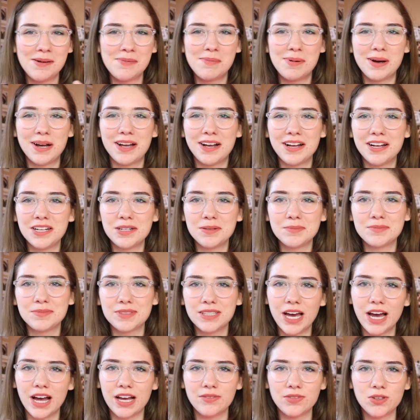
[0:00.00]
But
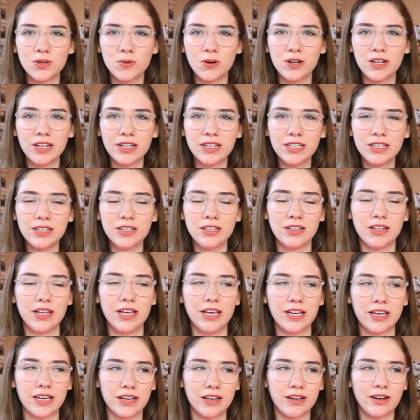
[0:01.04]
yeah, if you want any
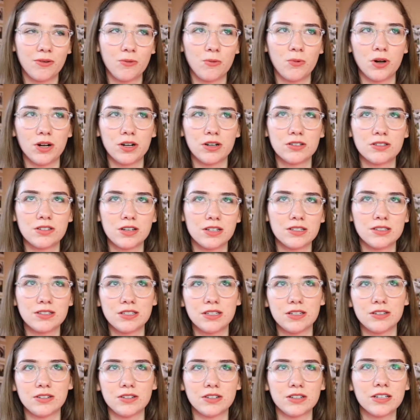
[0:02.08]
like words on
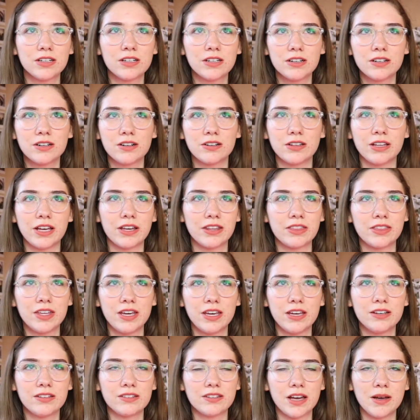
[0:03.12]
senior year or like
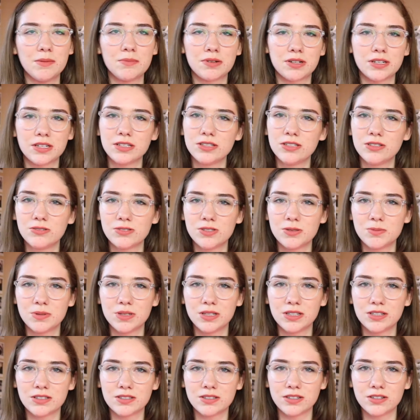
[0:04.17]
things, I'm pretty new to
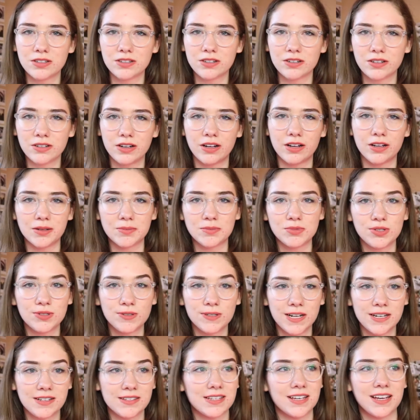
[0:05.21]
being a senior 2
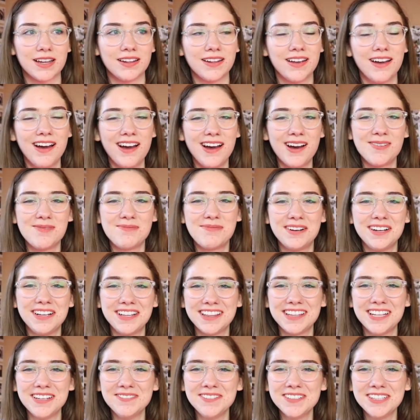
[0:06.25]
days in, but
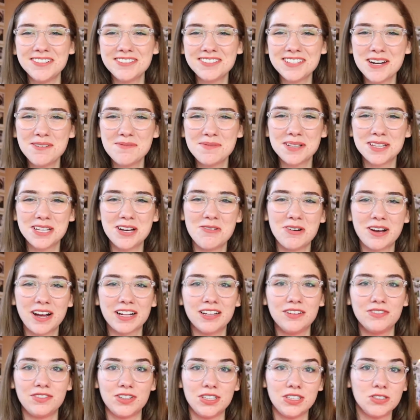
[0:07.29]
let me know down below what
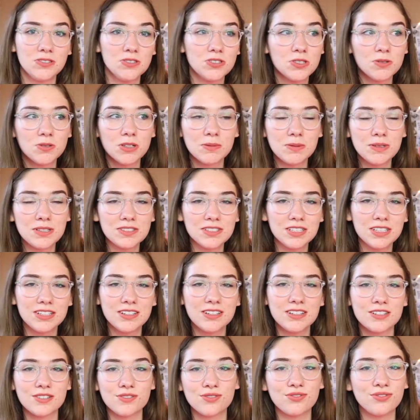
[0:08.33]
kind of videos you want to be seeing,
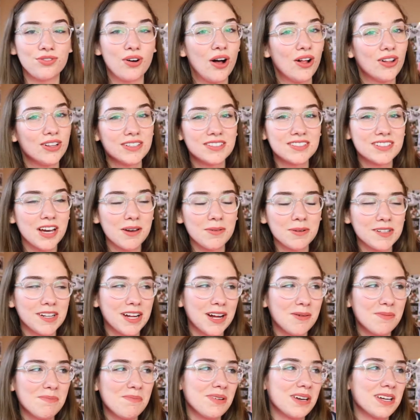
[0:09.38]
because fall is coming
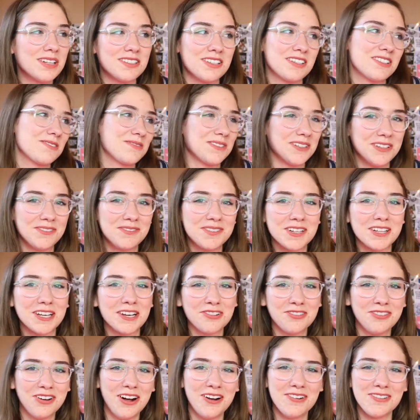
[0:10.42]
up. It doesn't really feel
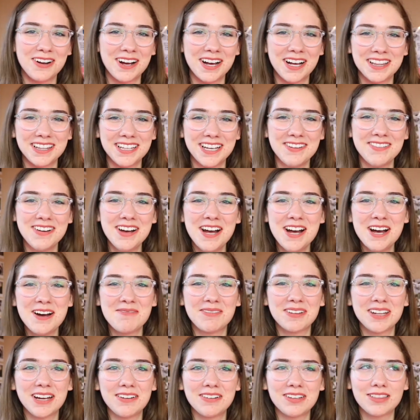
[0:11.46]
like fall where I live,
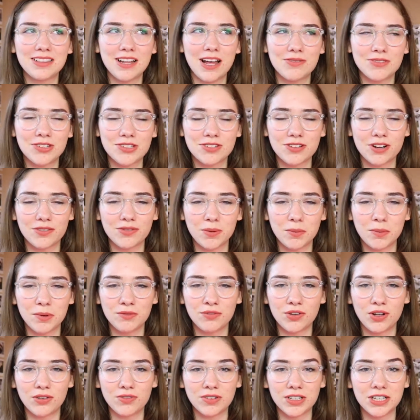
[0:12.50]
but I would love to start filming
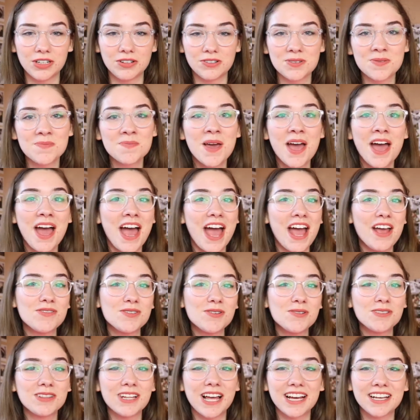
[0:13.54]
fall videos. If
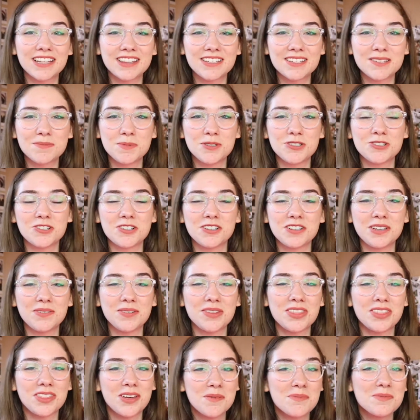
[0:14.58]
you like this, be sure to leave a
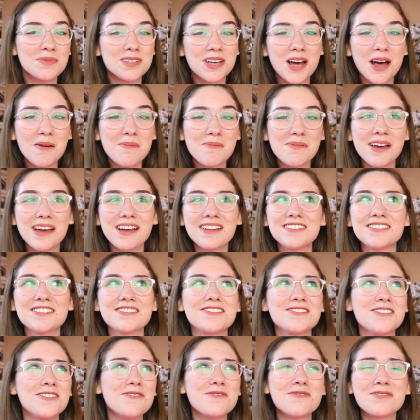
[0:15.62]
thumbs up, and
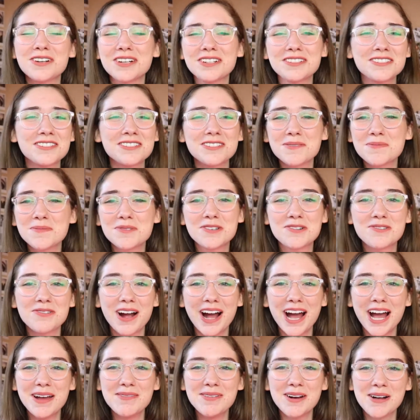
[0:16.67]
don't forget to
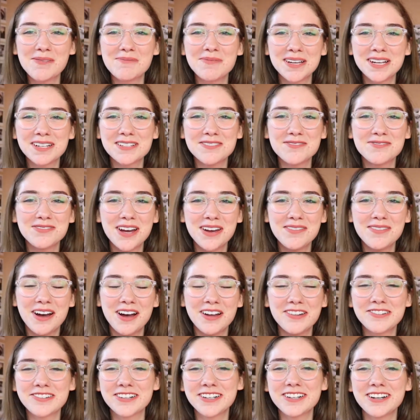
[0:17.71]
subscribe, help me get to
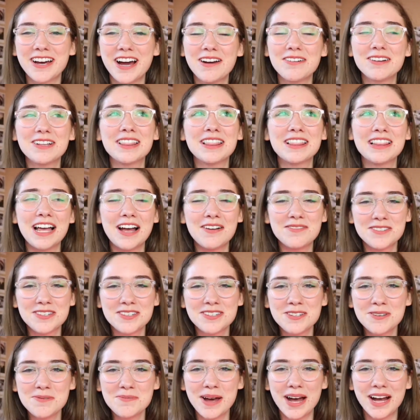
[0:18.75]
500. I would love to
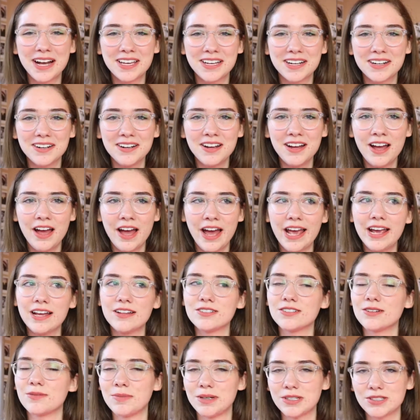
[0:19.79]
see you back here,
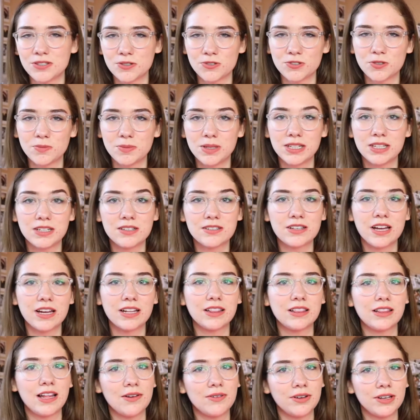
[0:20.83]
and my social medias, I'd
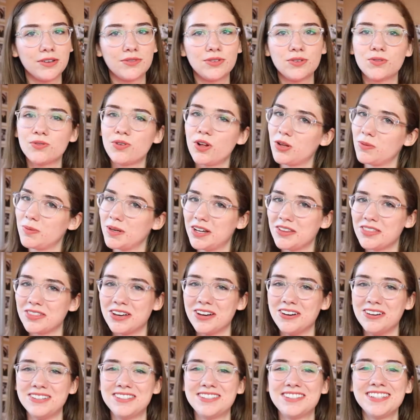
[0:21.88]
love it if you'd follow me on
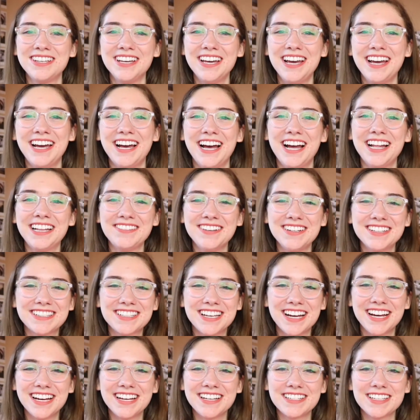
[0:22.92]
those. Anyways
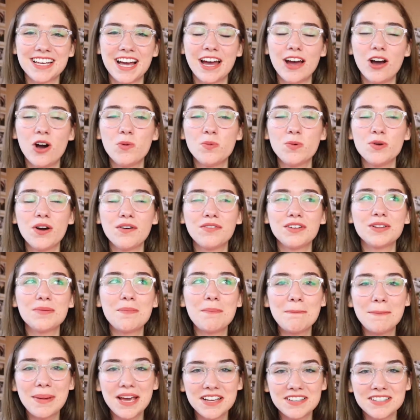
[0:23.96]
guys, I hope you have an
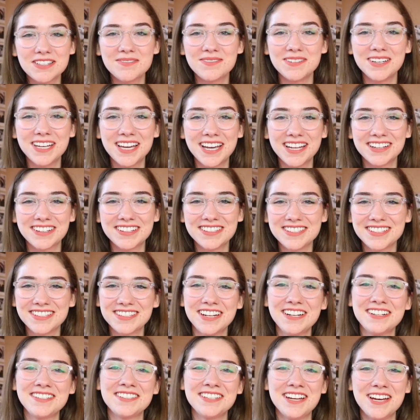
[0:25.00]
amazing week, and I'll see you
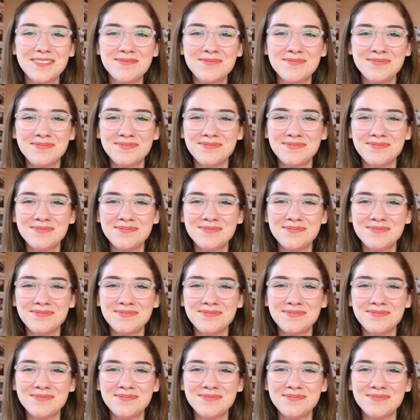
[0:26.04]
next time.